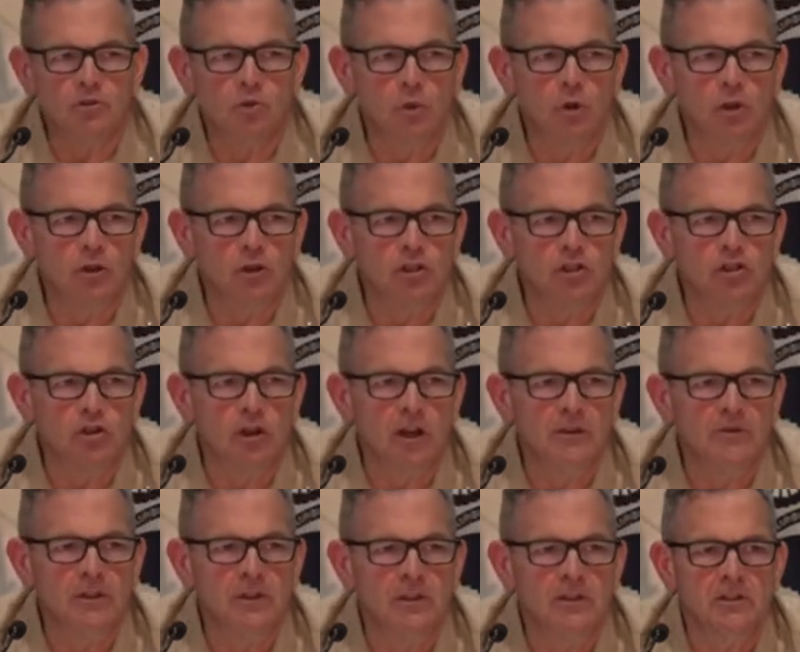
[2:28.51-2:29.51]
we are
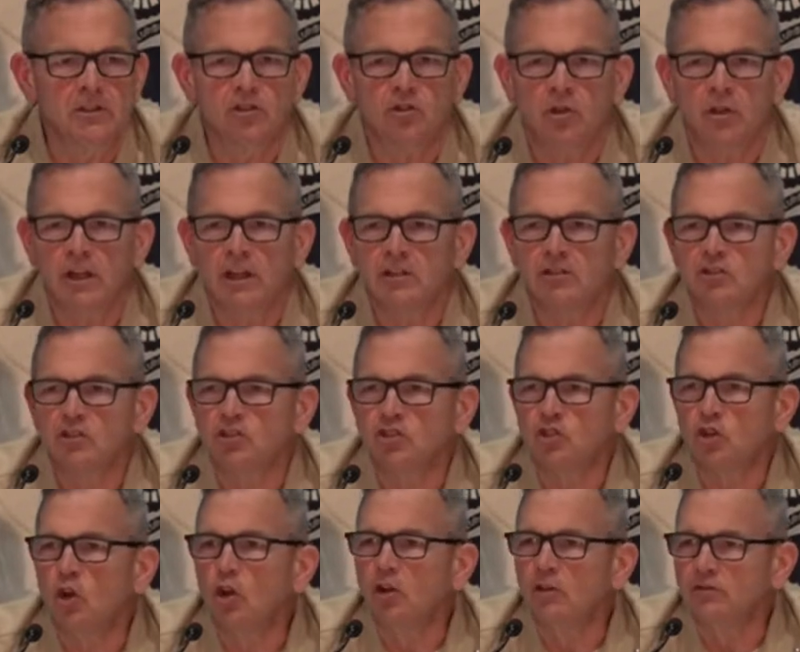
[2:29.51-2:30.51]
trying to
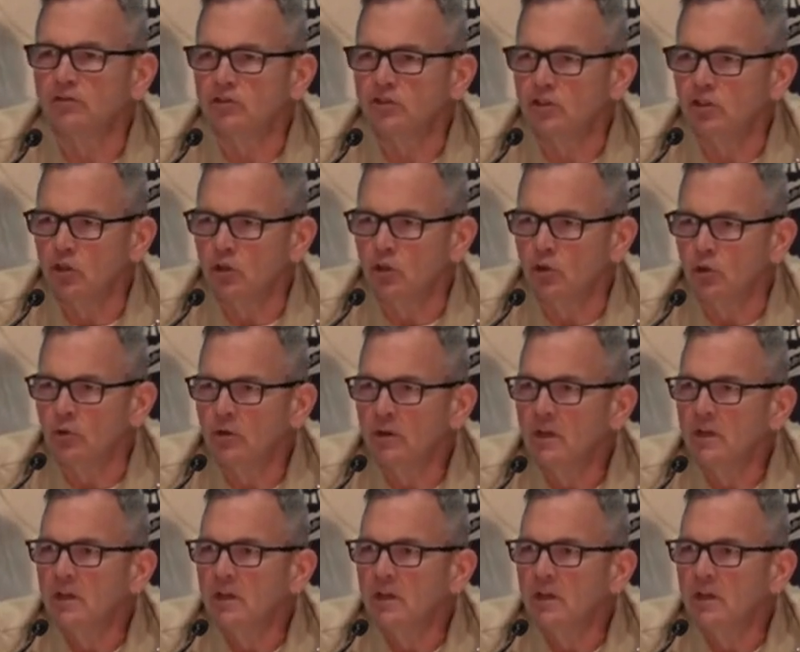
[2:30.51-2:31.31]
solve to you